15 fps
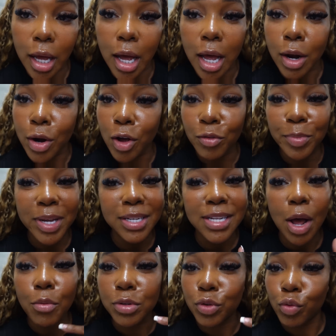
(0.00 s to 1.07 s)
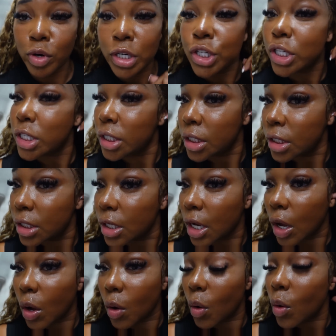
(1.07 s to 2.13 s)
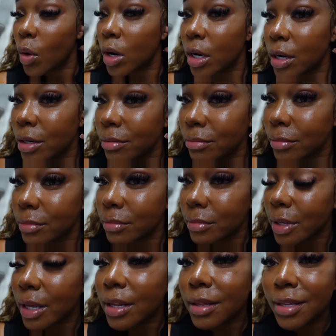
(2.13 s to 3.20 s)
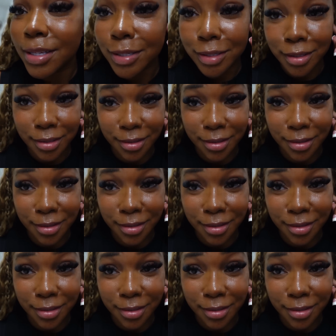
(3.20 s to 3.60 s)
I don't know if because I was rushing or this